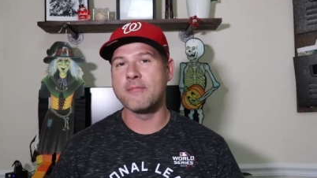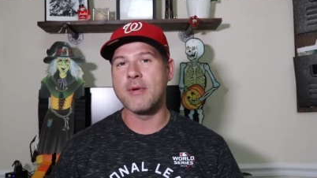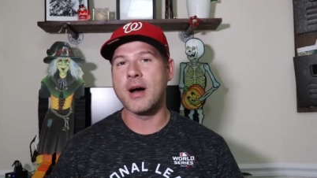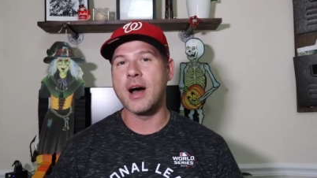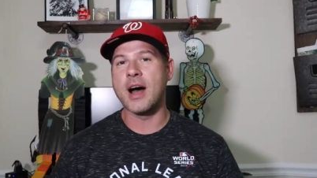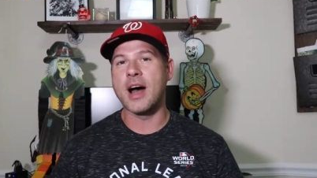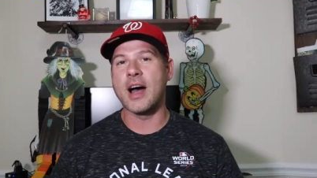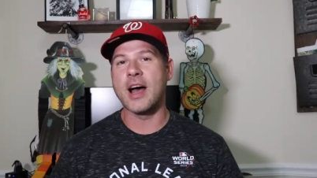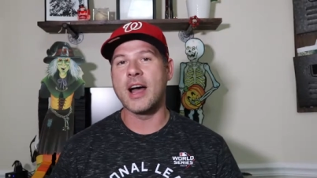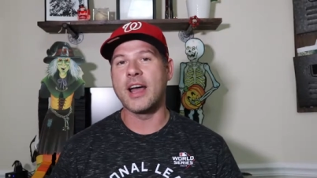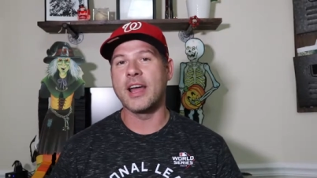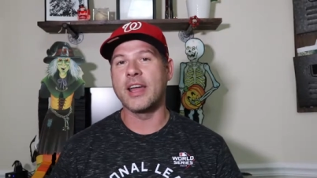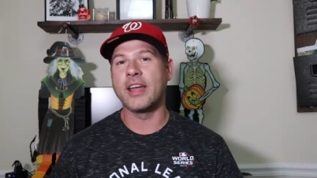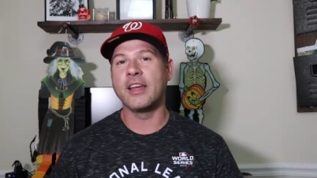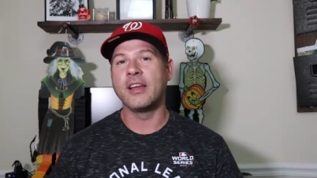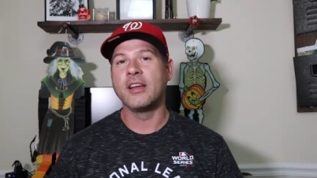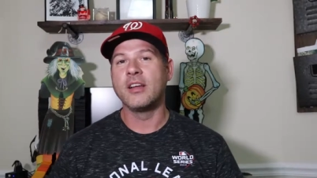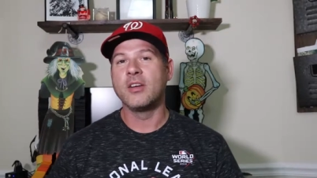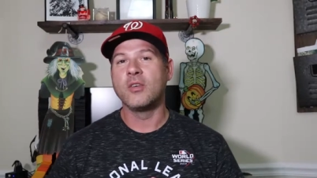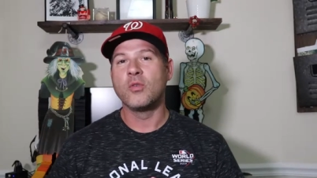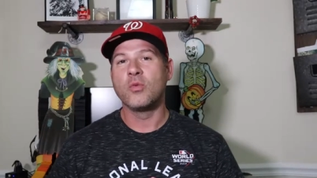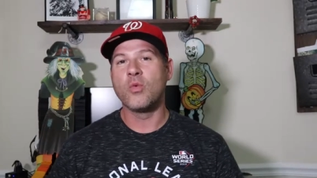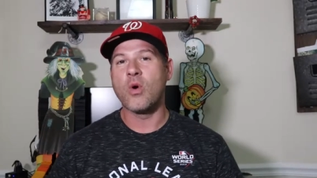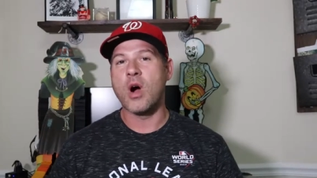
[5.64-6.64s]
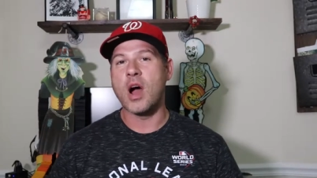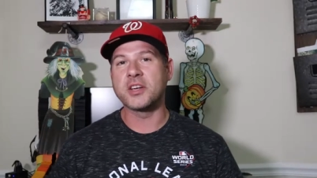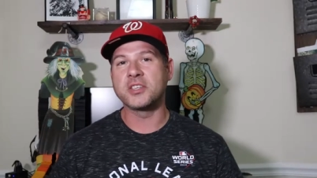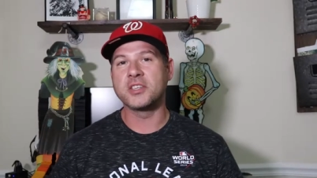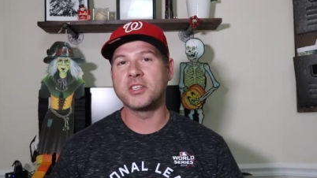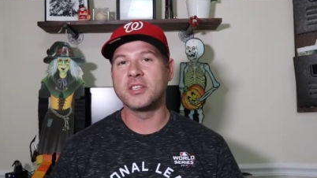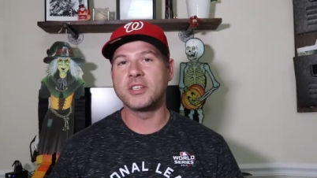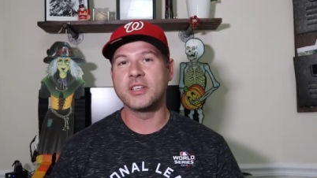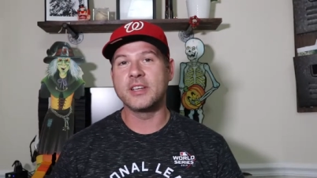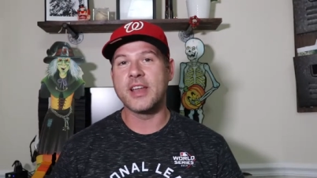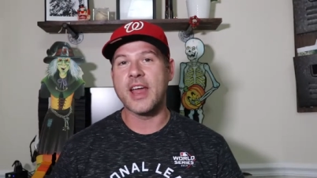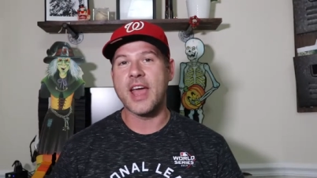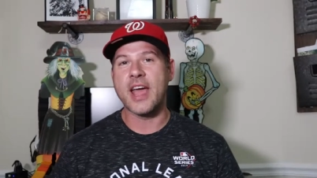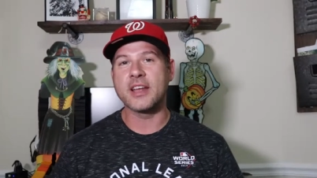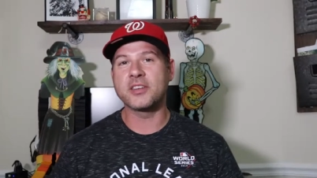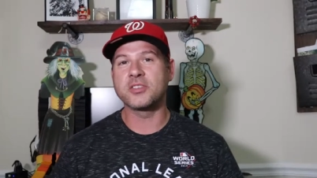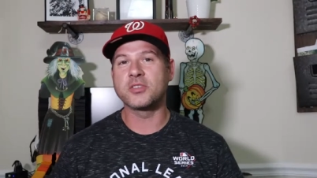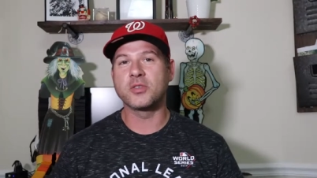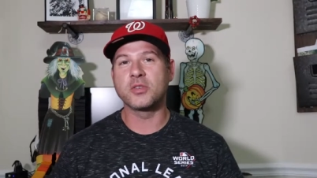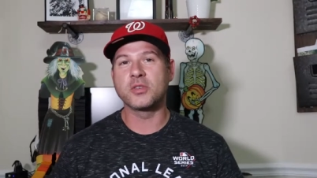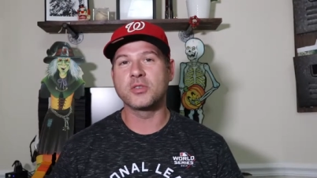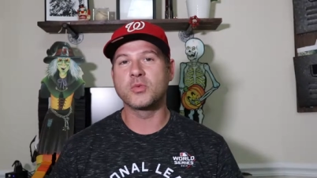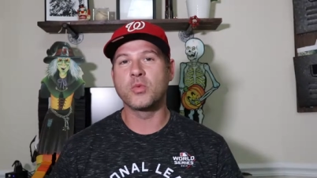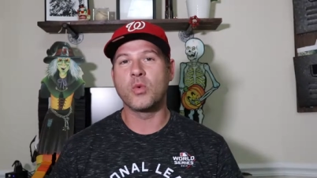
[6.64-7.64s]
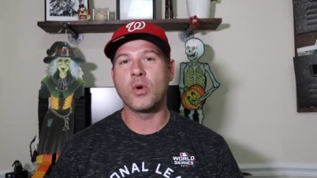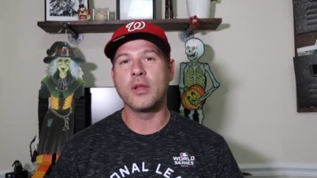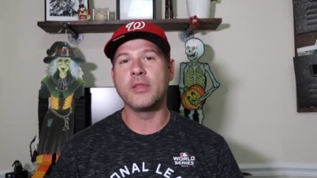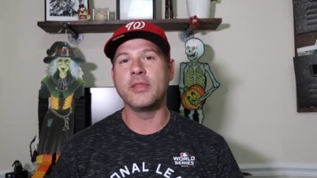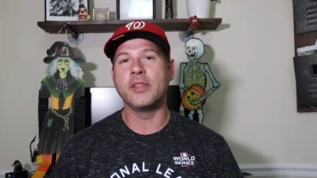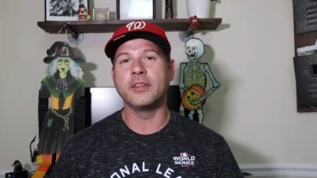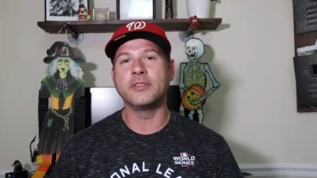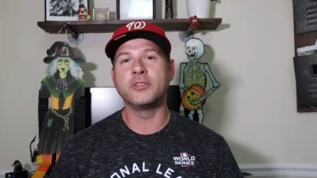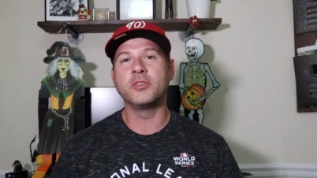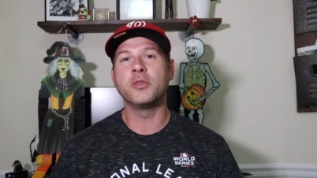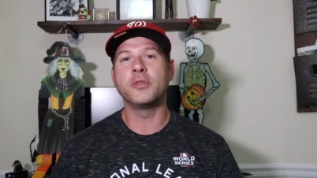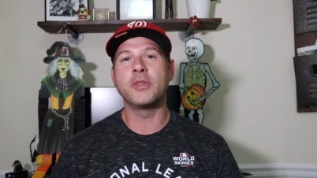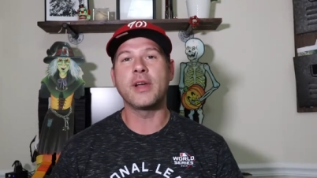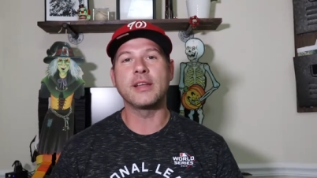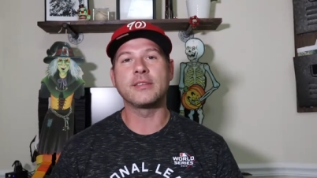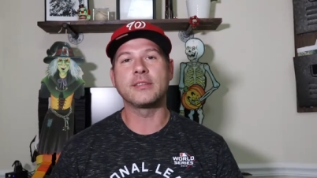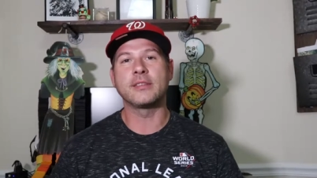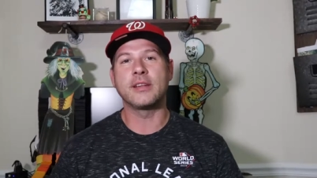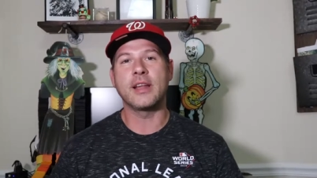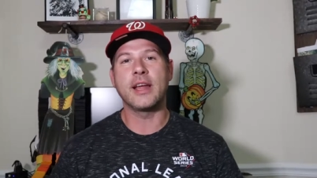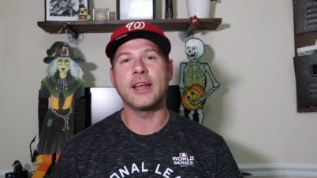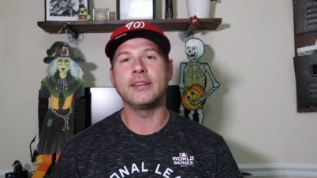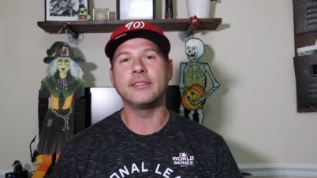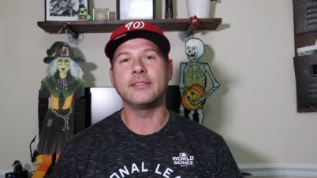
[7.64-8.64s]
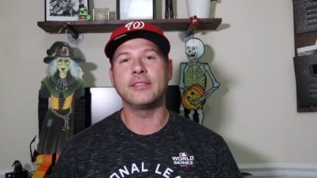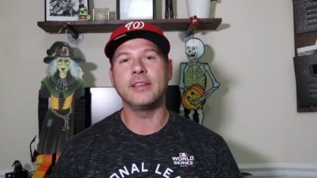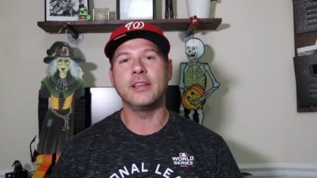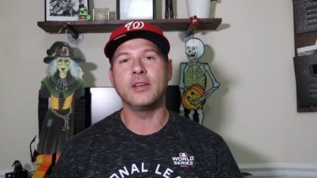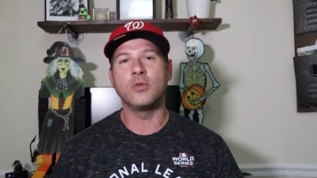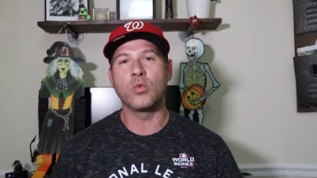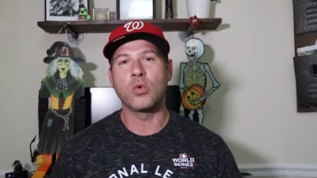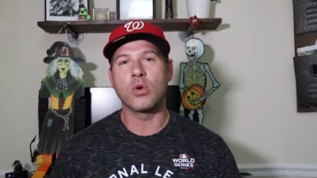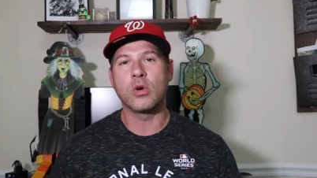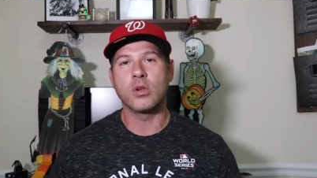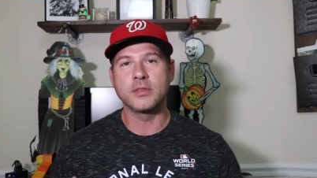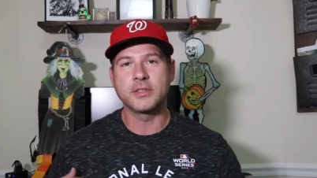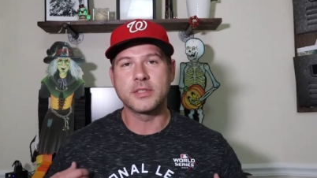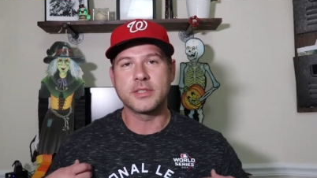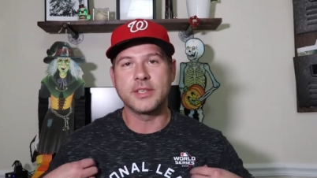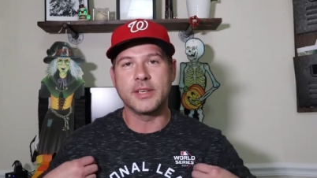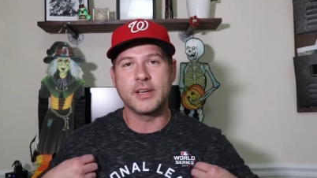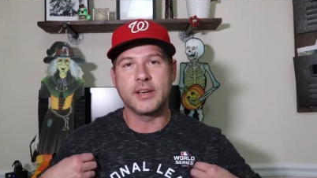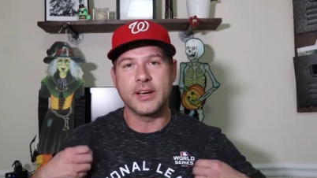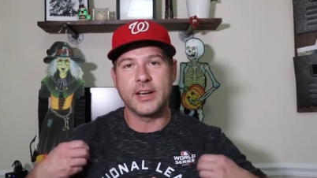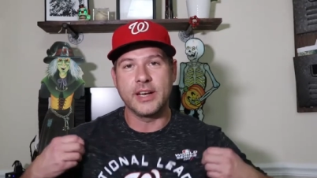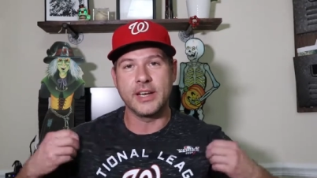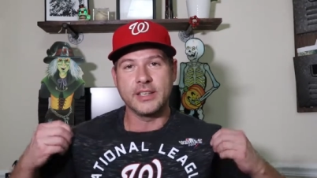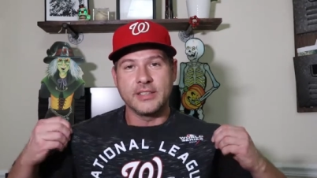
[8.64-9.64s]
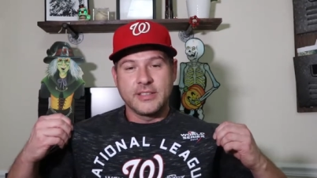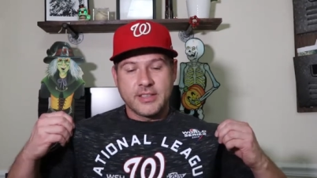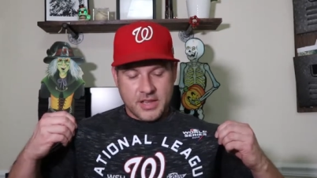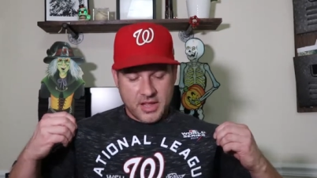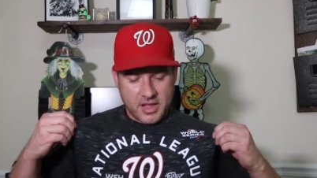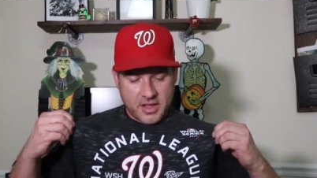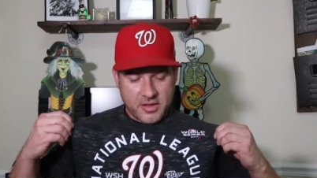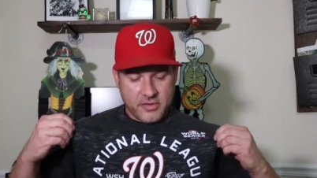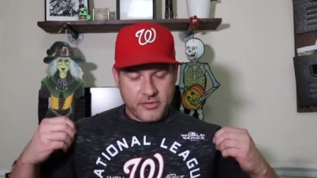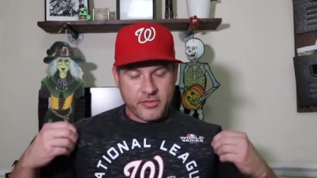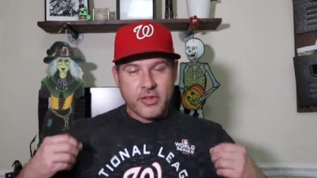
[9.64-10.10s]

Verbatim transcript: my Washington Nationals won the 2019 World Series